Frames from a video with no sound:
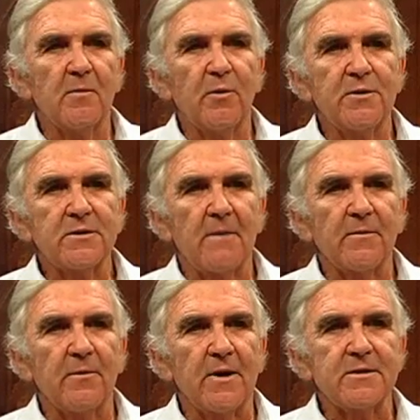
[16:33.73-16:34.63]
the boys come
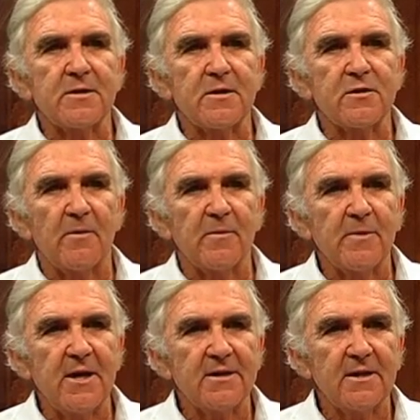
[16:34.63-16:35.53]
to us to stop
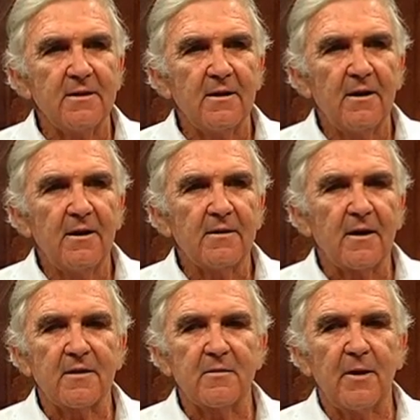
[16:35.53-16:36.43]
them guessing.
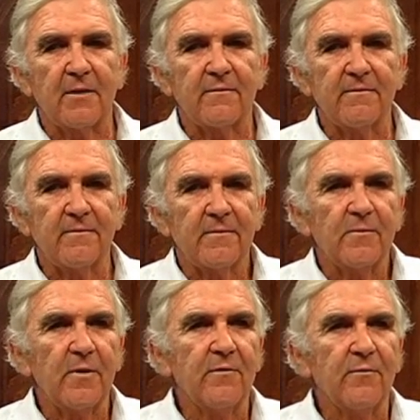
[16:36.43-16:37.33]
Takes about
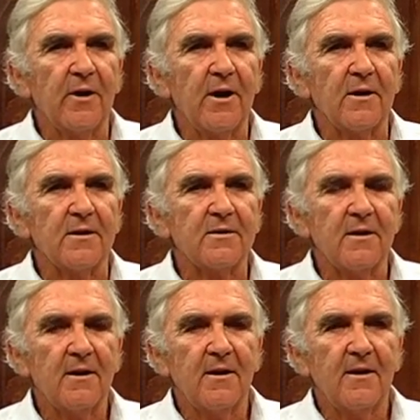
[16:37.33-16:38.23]
24 hours.
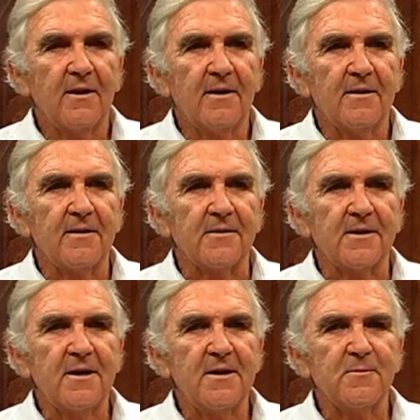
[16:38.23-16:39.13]
Not
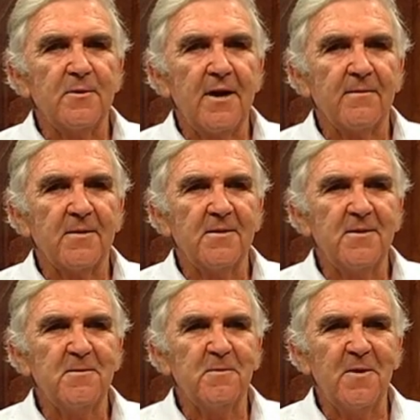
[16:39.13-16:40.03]
to guess, we have
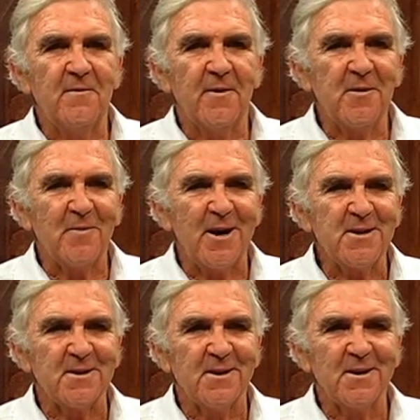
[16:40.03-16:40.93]
to be very
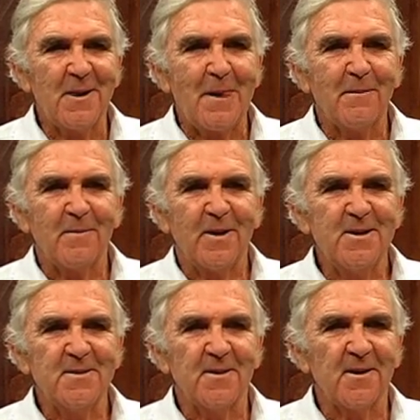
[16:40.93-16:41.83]
patient.
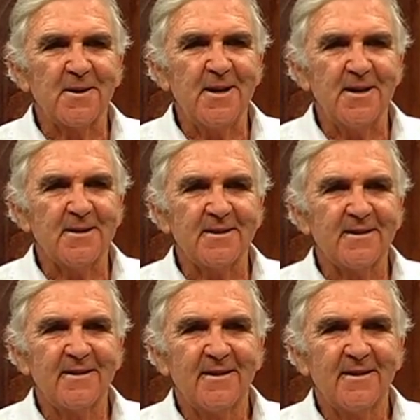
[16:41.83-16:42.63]
Please do not guess.